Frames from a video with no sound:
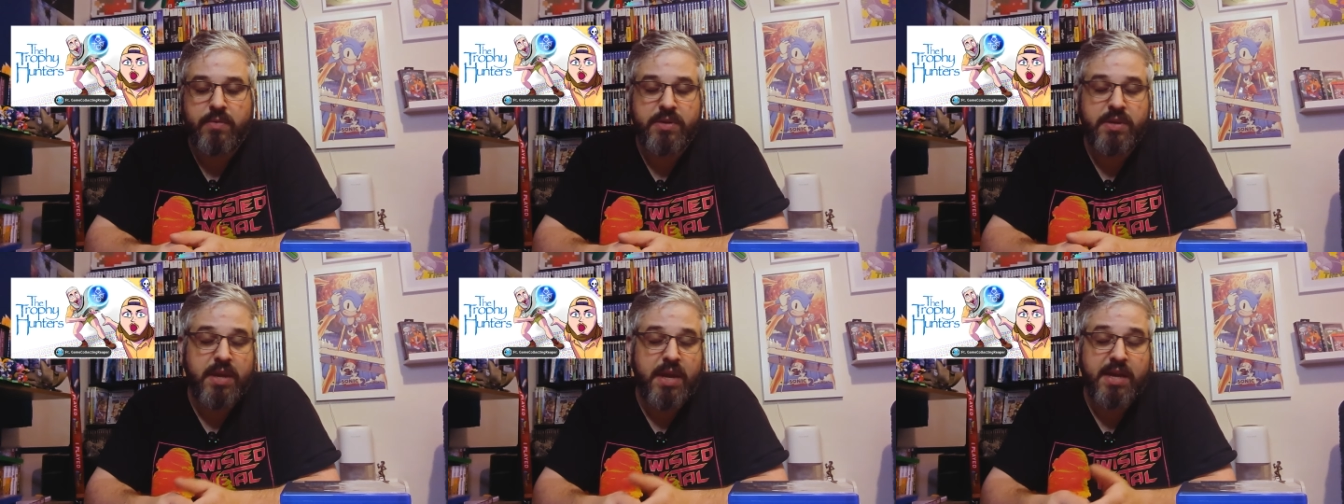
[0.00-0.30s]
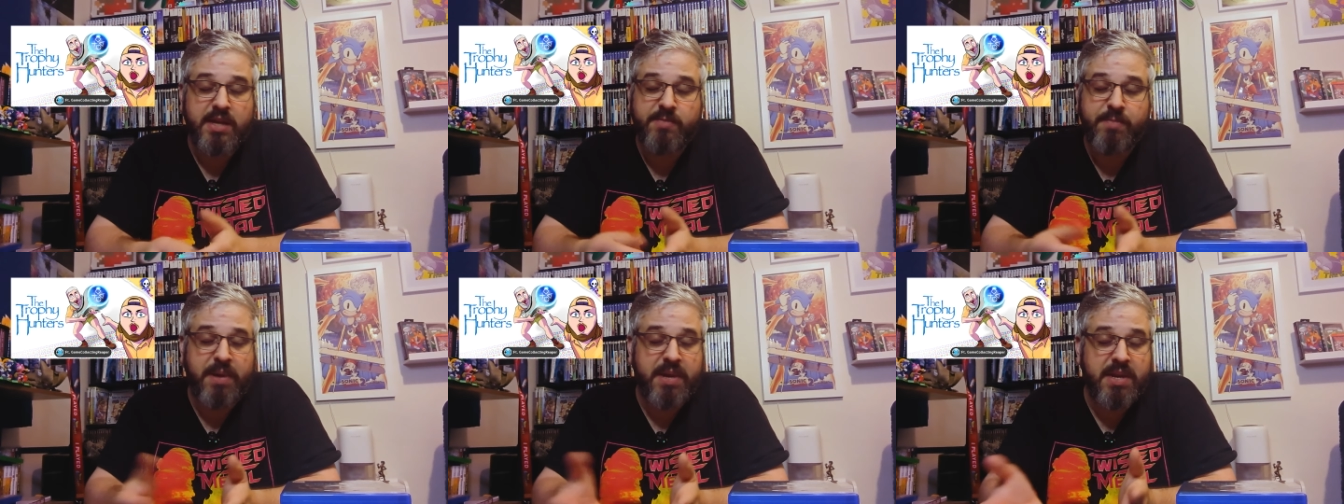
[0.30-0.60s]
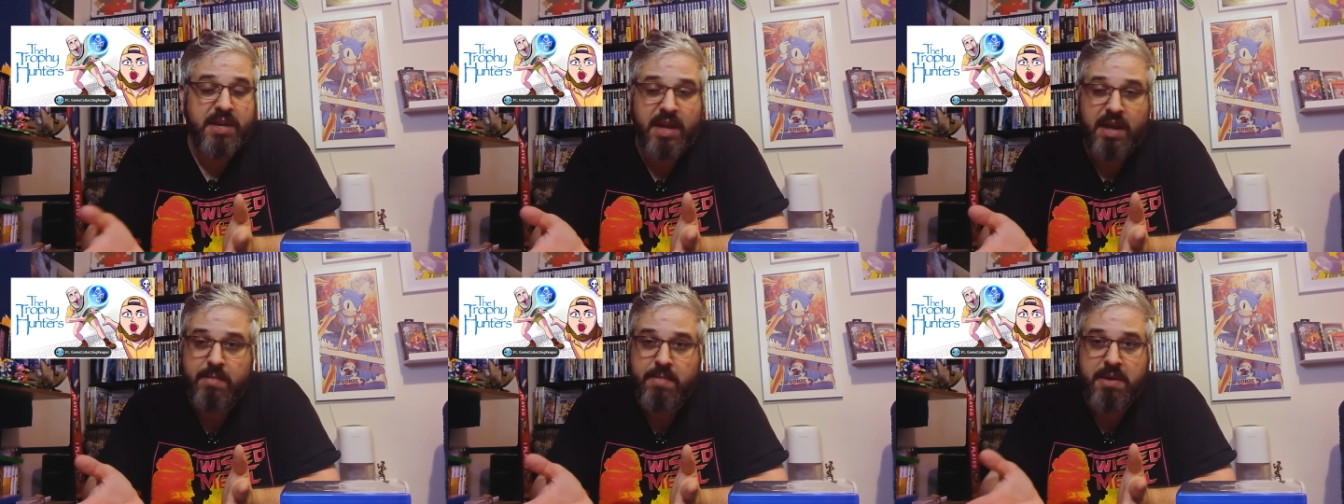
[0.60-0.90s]
one, X
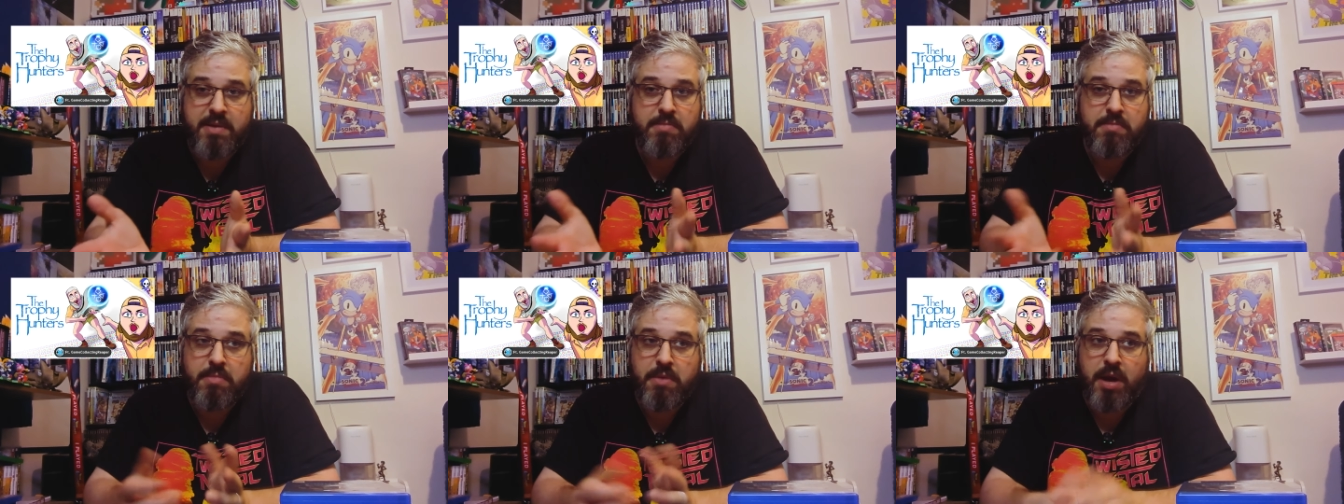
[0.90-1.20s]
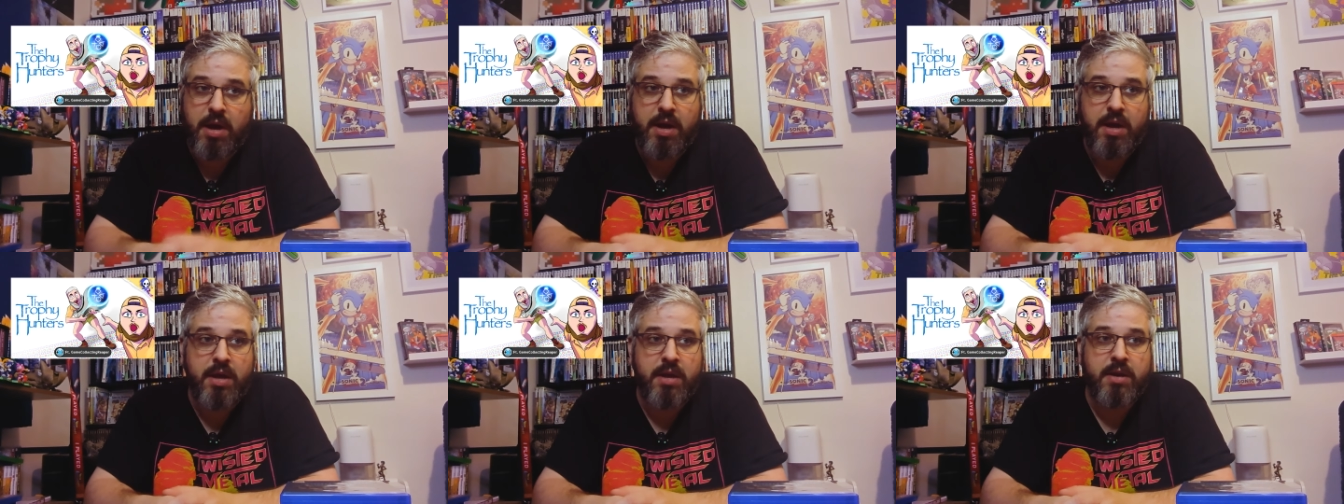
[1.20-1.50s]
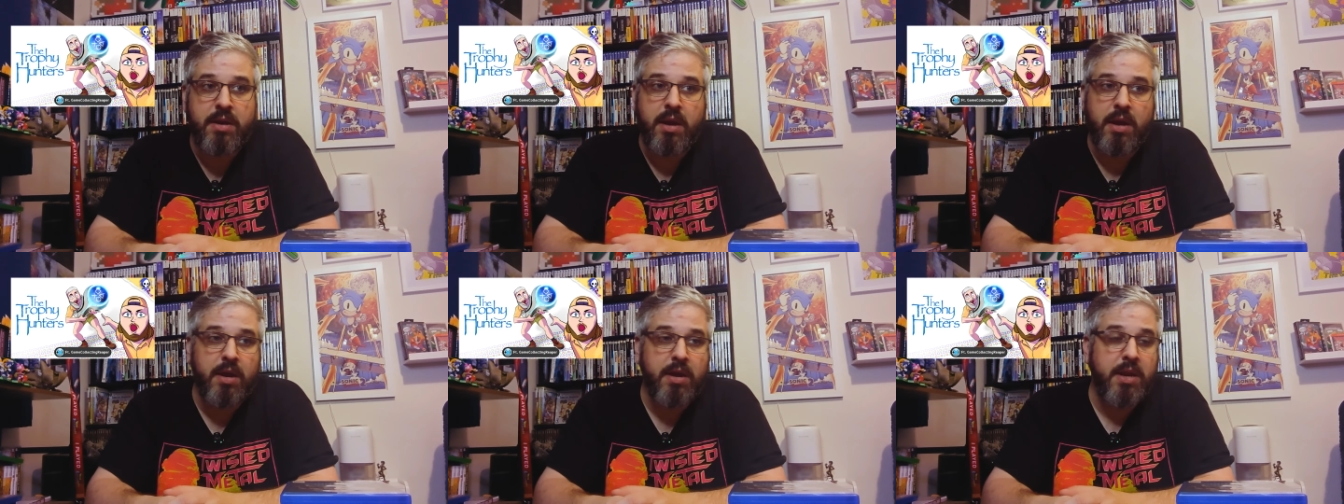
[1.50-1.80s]
Button Gaming
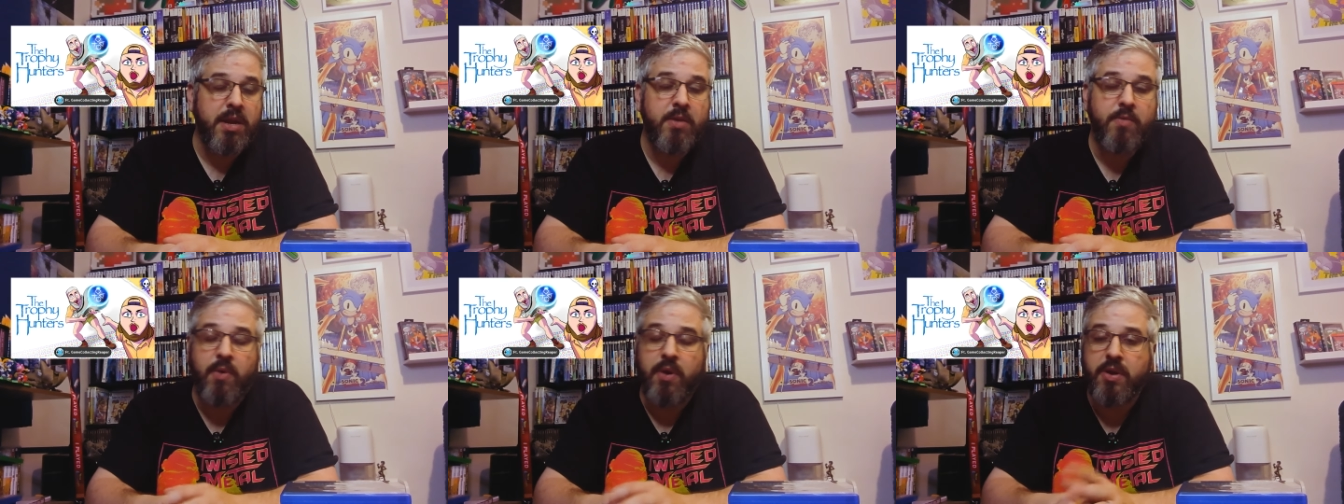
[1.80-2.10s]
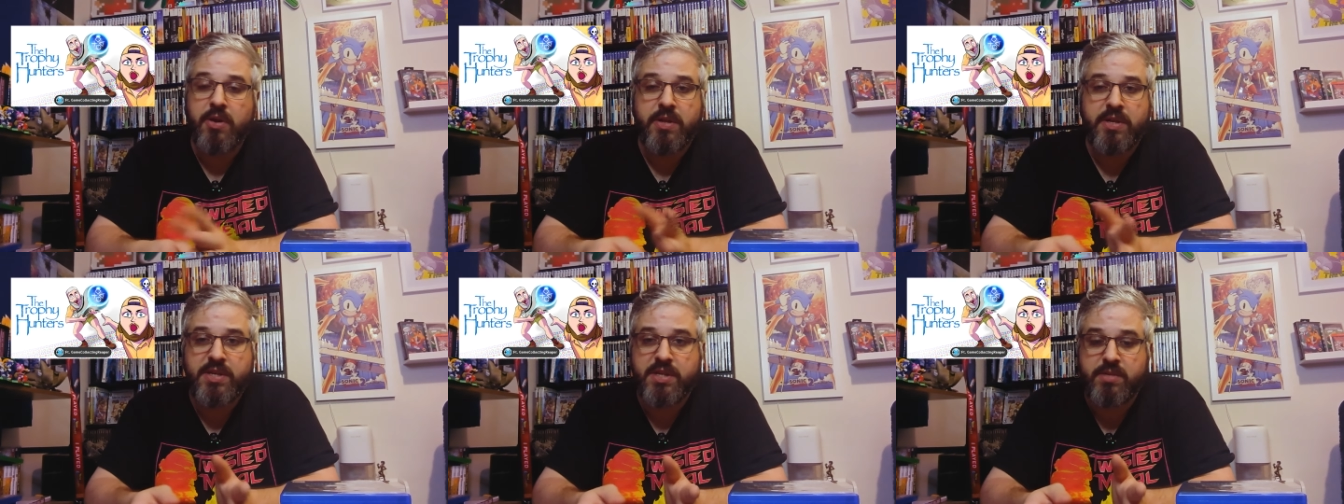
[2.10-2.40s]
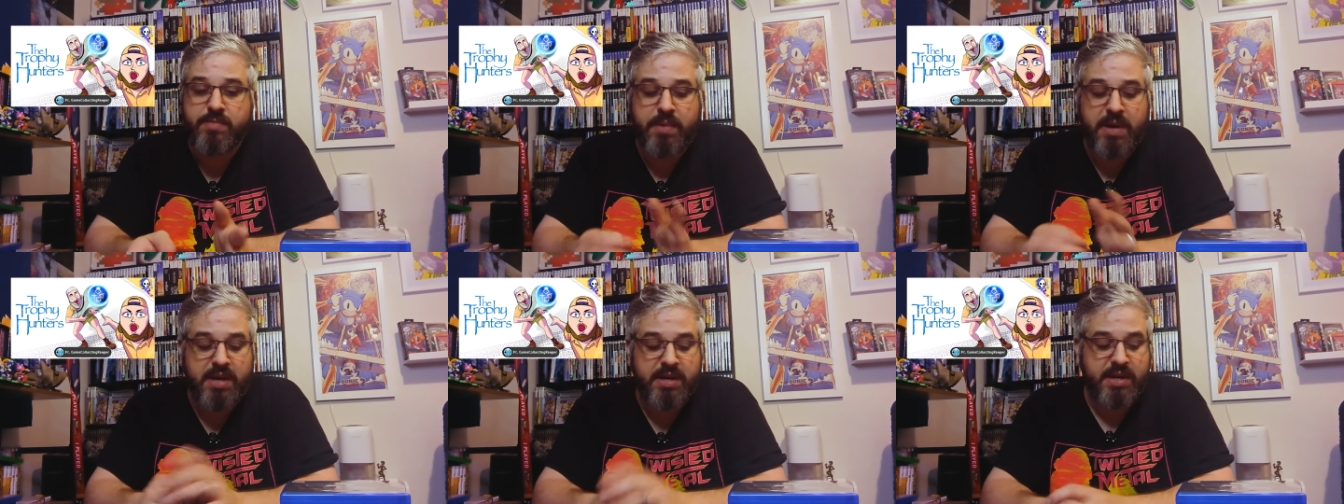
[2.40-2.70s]
on anywhere you
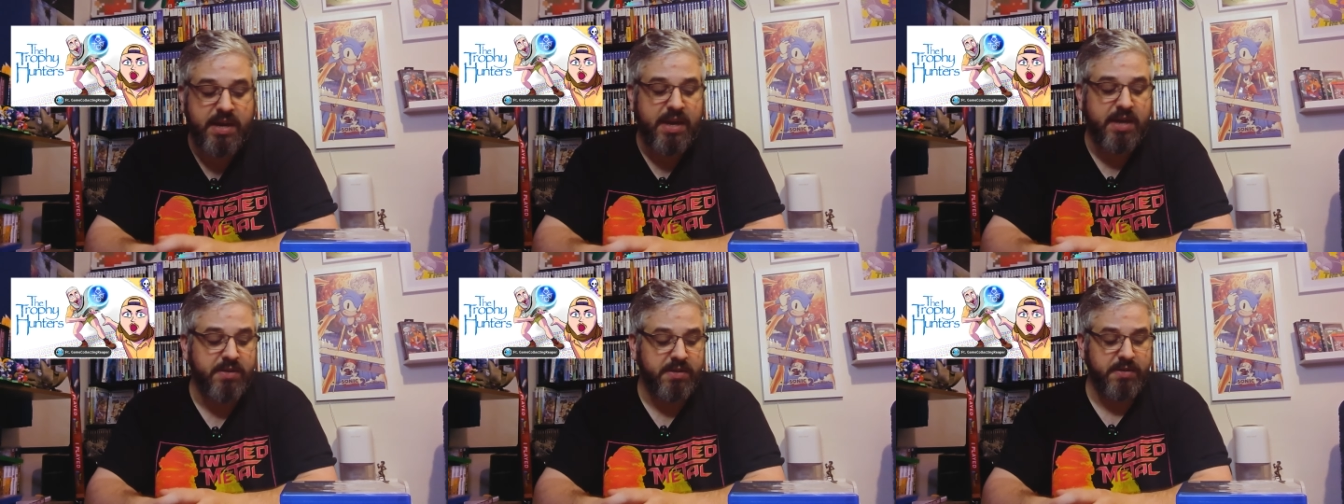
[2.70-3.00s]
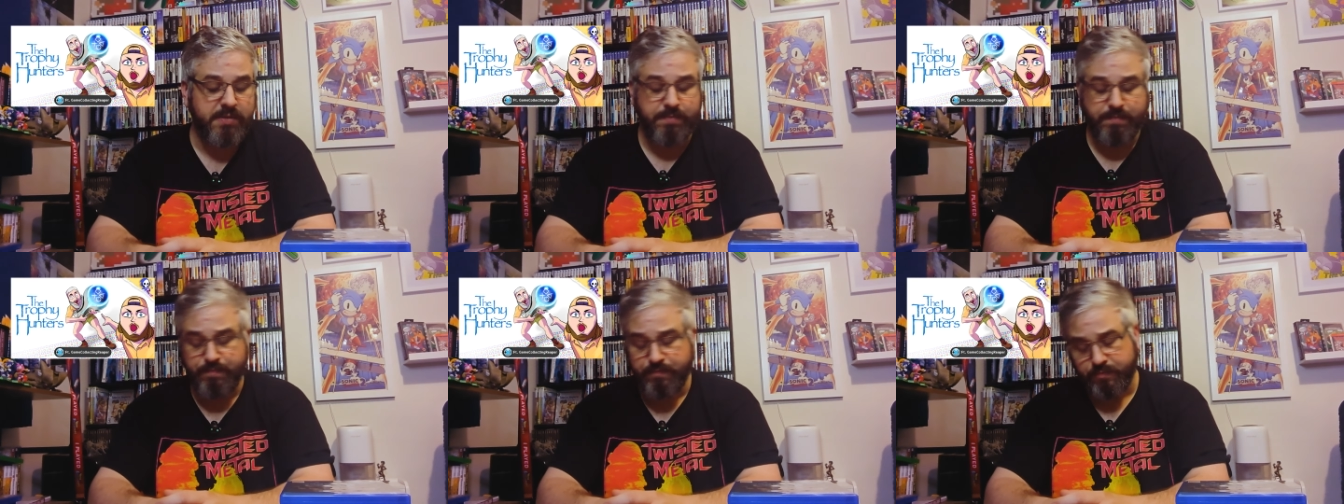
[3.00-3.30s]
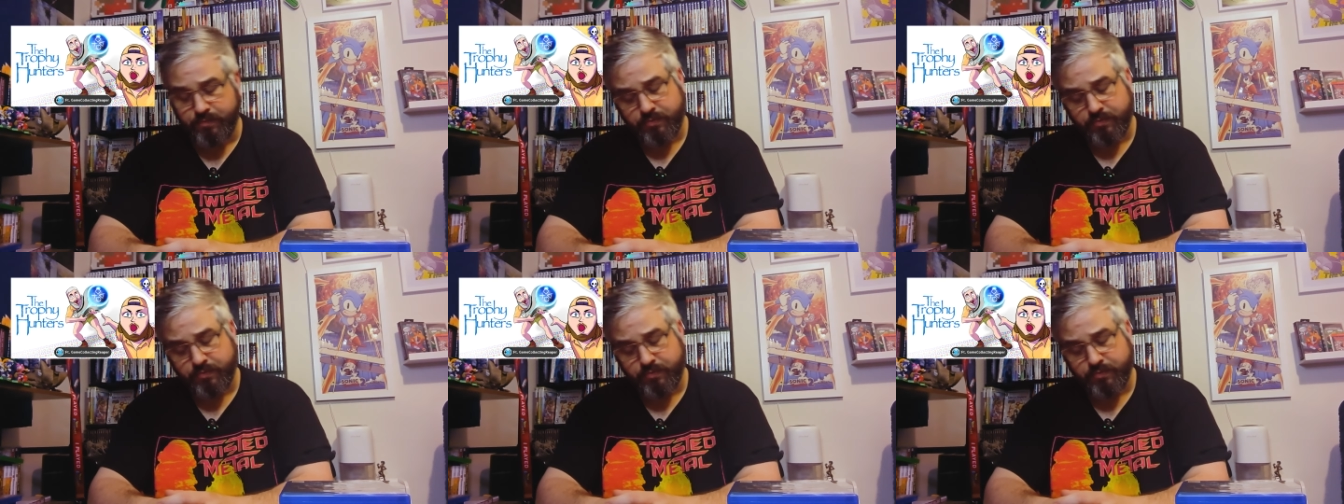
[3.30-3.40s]
listen to podcasts.